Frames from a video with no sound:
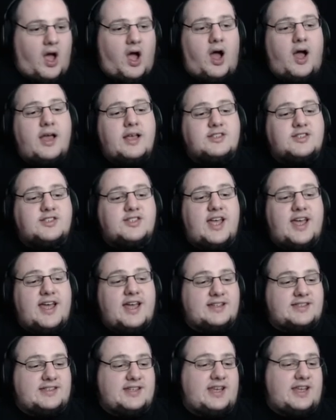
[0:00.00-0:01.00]
I
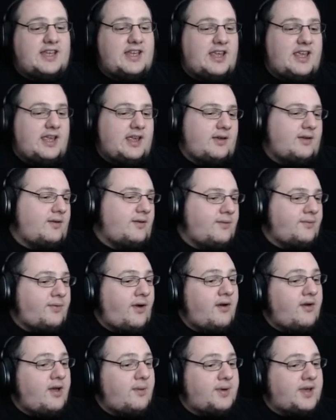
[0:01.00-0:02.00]
said in the
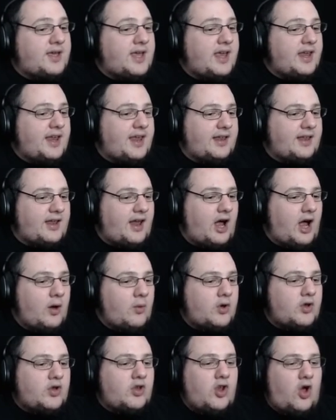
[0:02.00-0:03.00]
very beginning that I
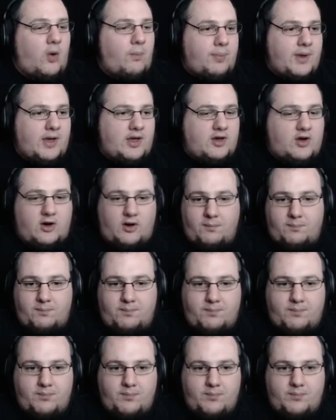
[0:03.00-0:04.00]
would not be
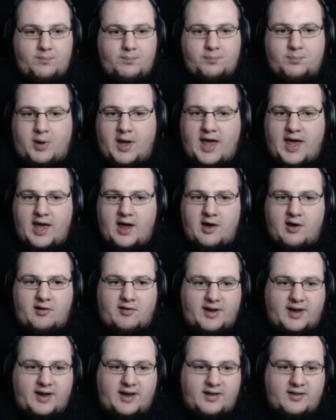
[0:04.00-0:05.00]

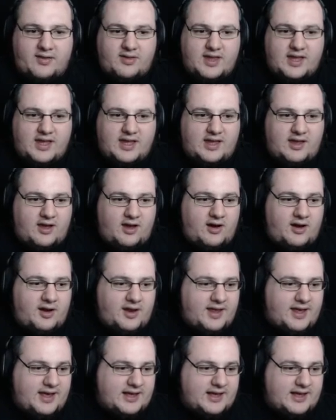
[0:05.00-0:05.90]
comparing the early